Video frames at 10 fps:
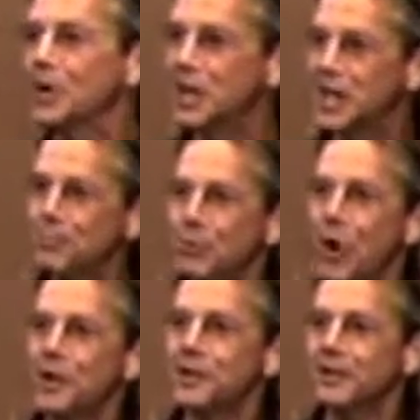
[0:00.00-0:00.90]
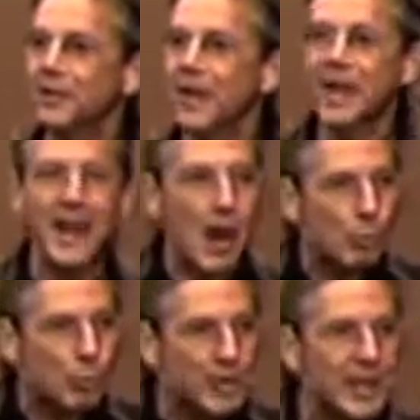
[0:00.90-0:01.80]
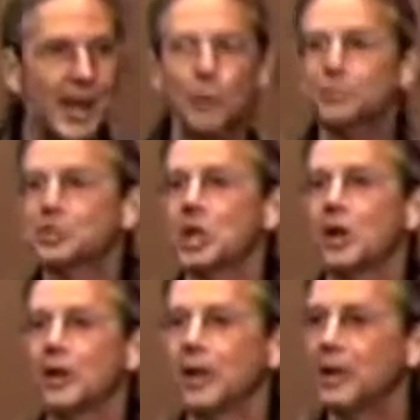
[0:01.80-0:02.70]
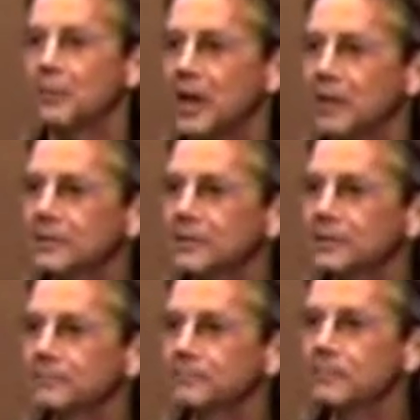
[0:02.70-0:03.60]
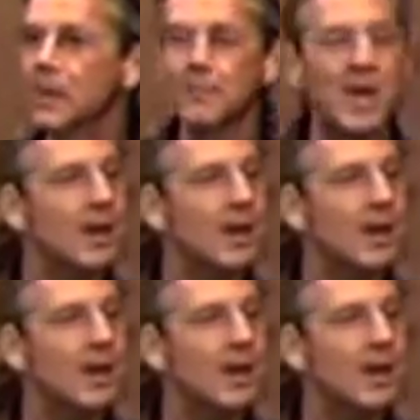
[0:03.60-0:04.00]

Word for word: He brought it, and now we help share it. Amen? Amen.